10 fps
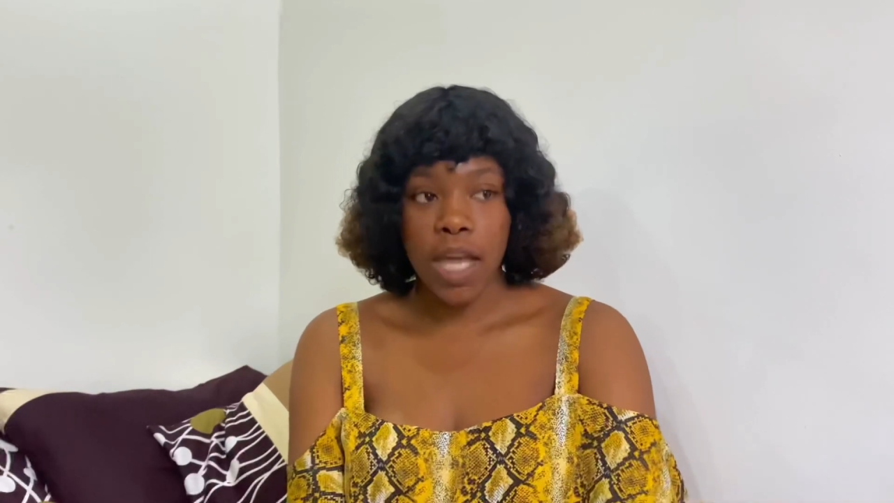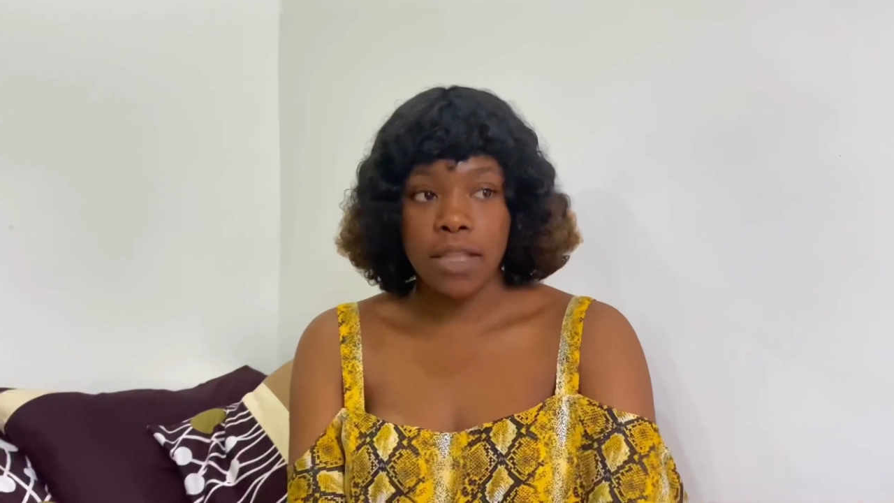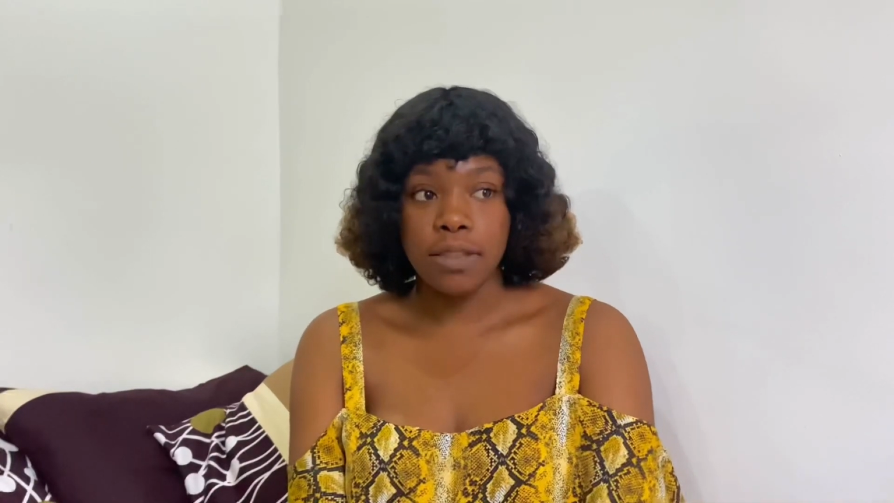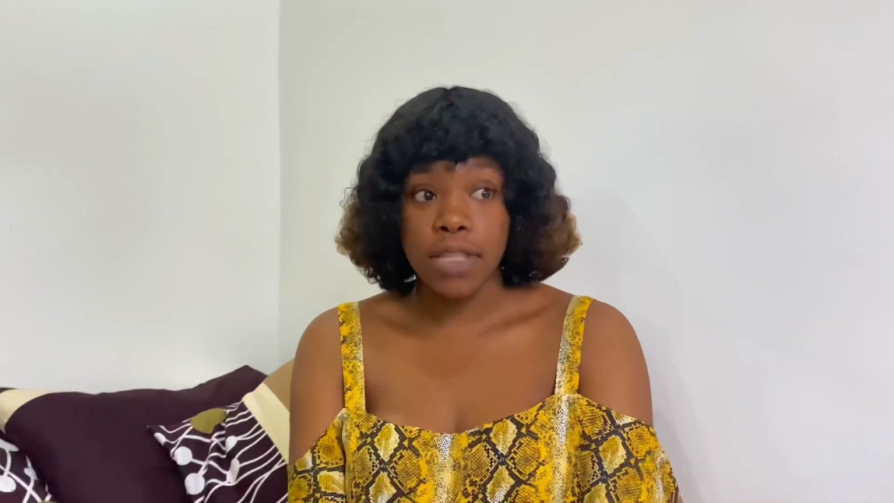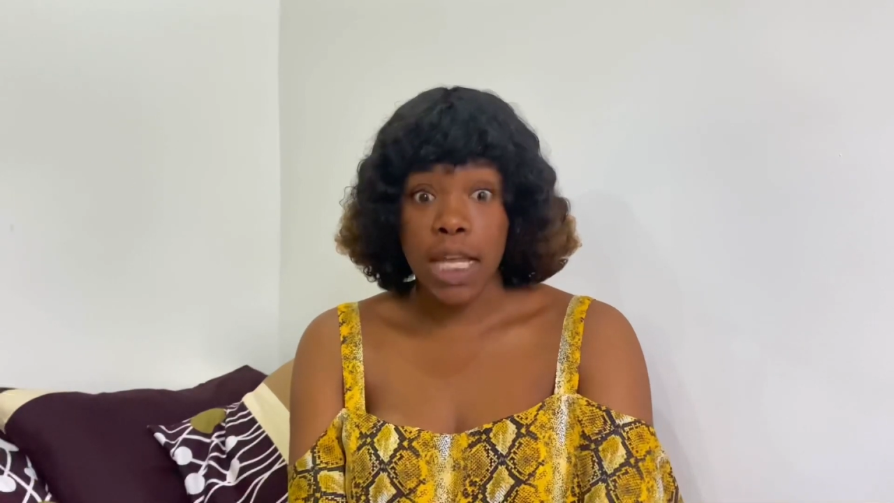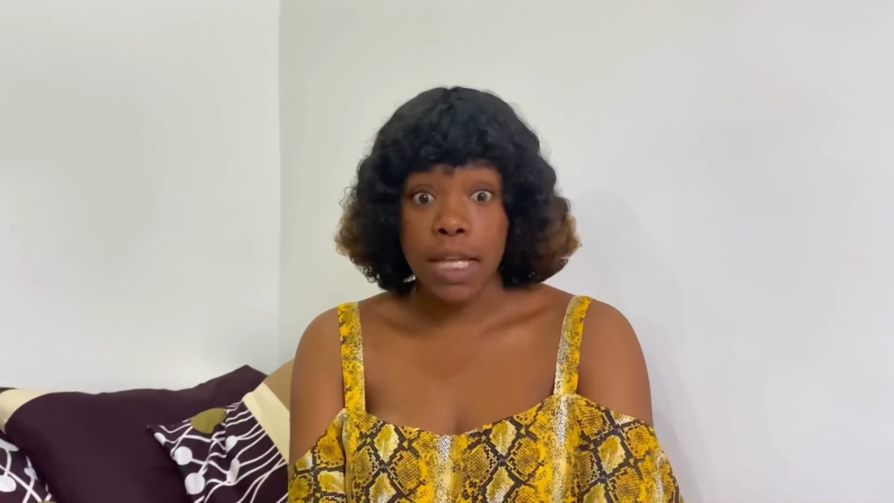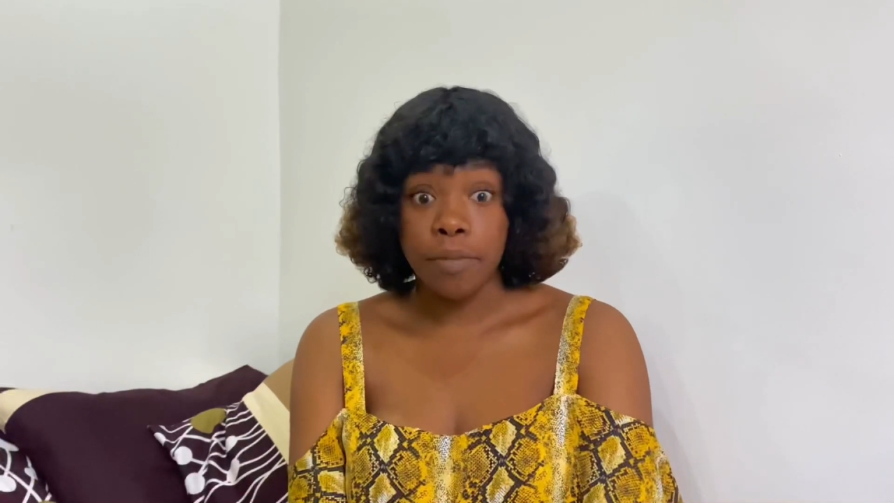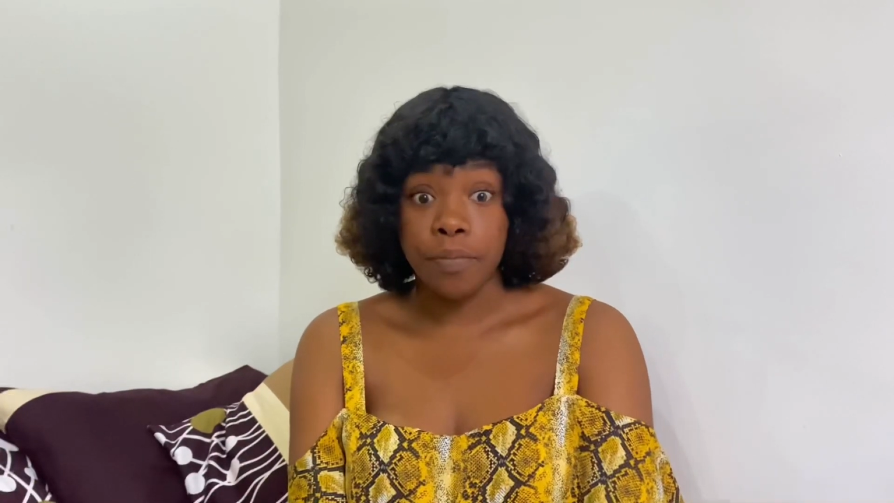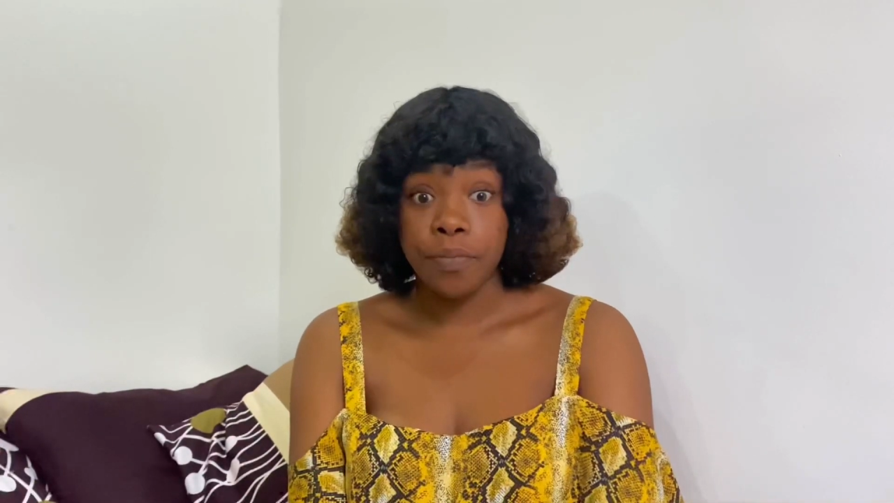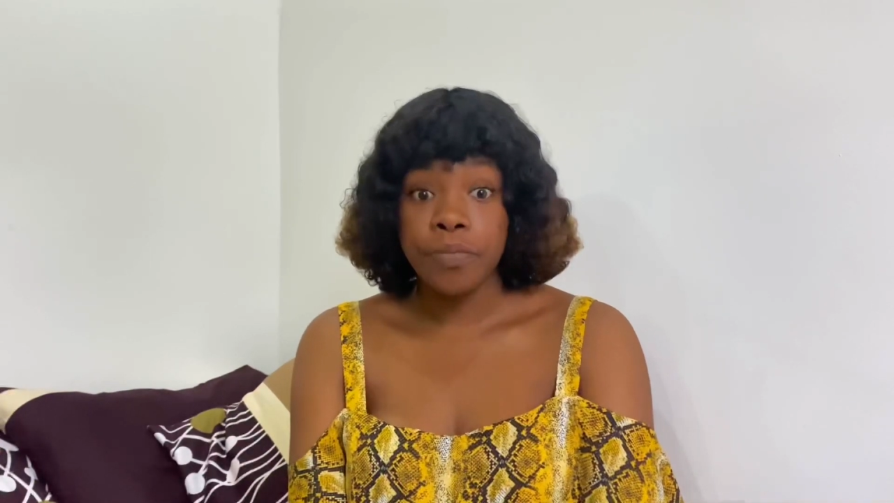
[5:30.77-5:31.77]
had the
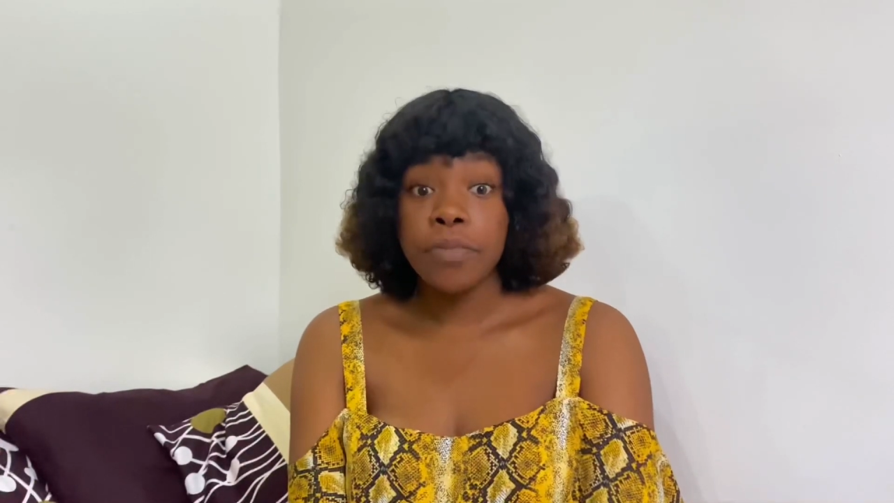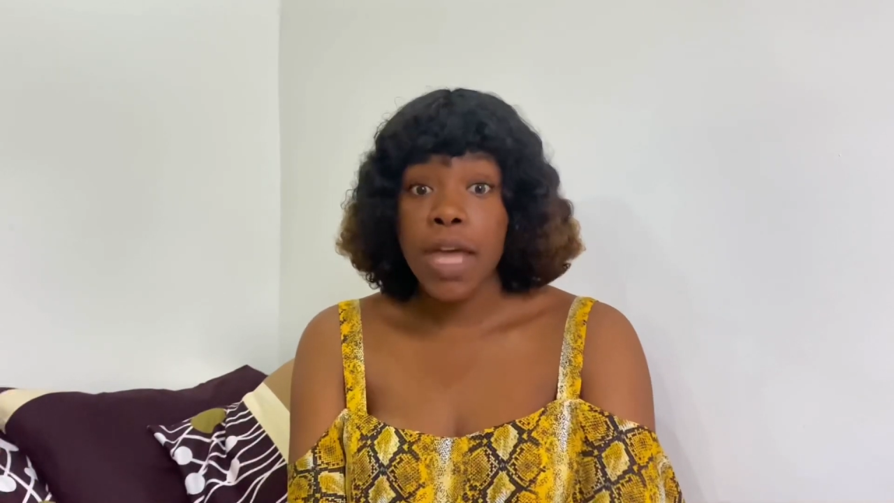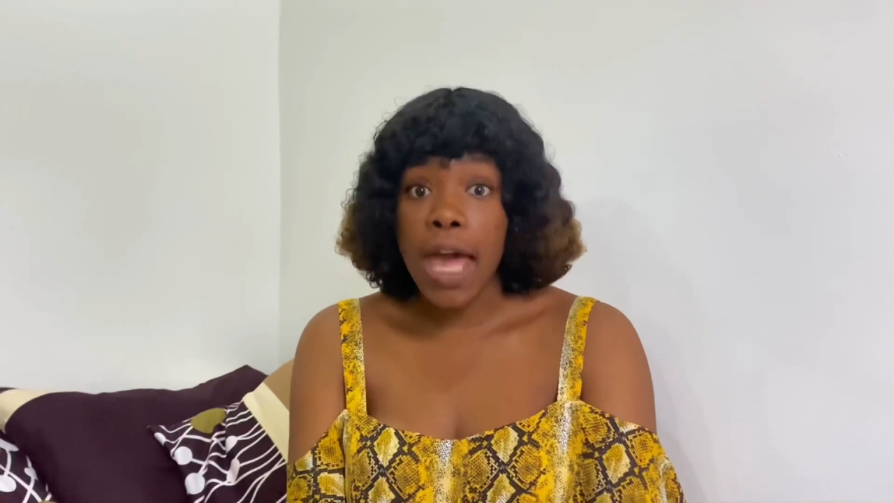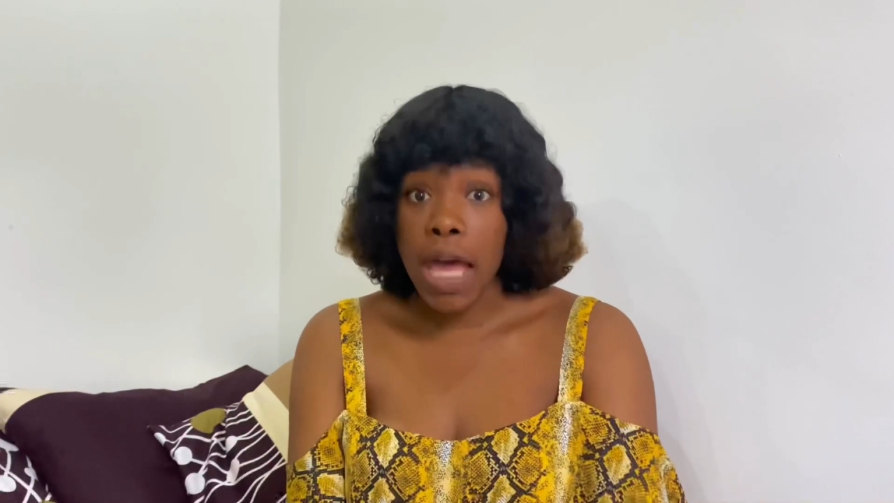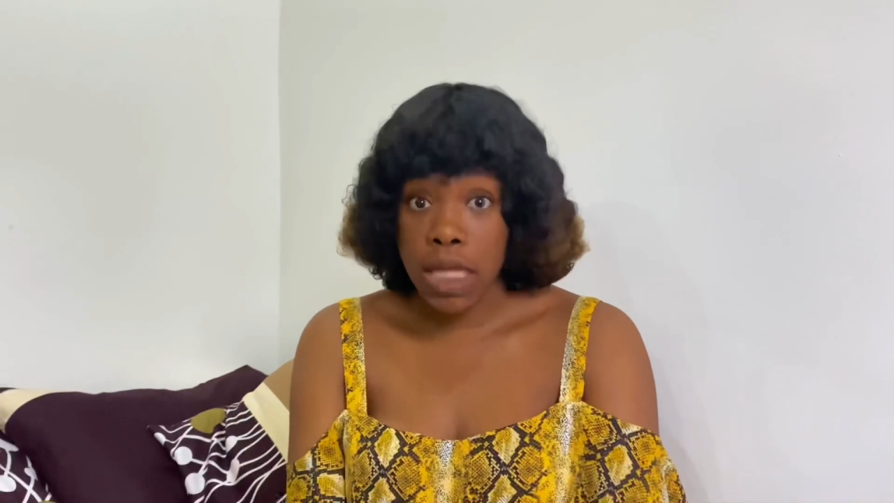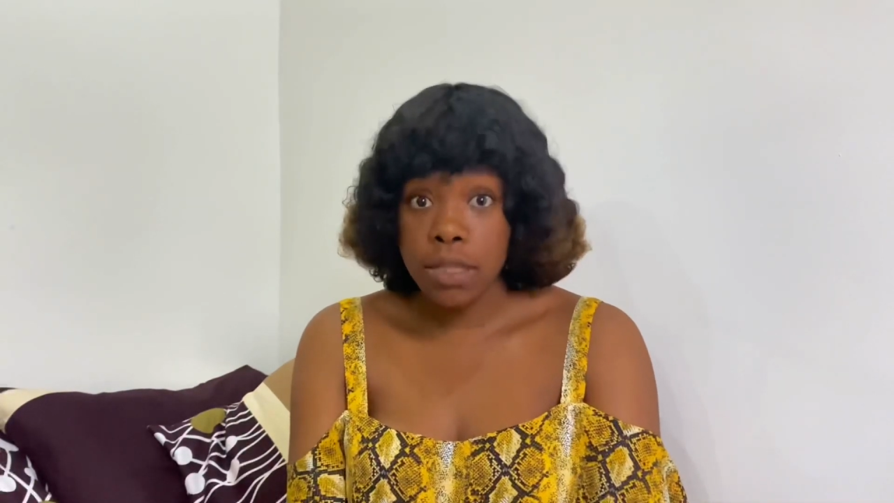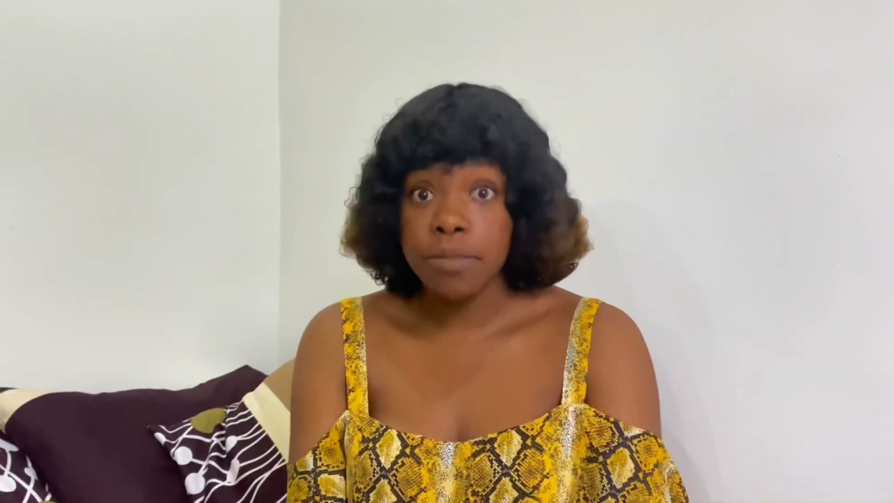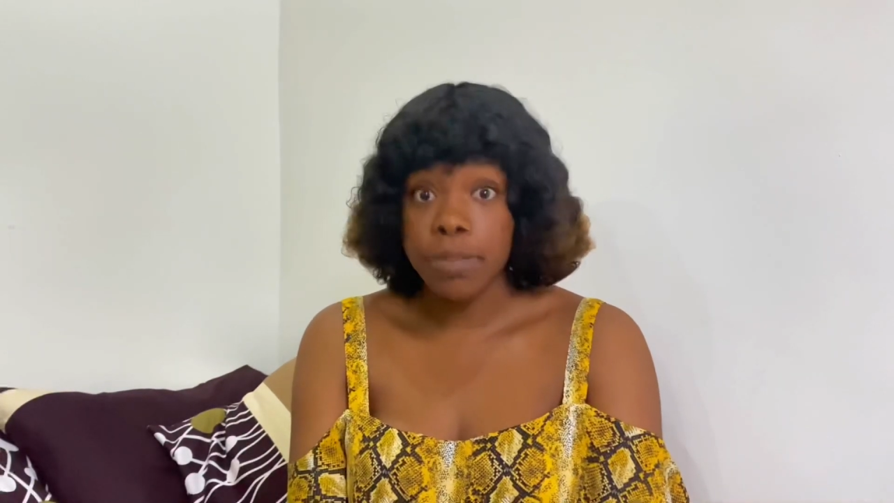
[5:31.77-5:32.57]
time and the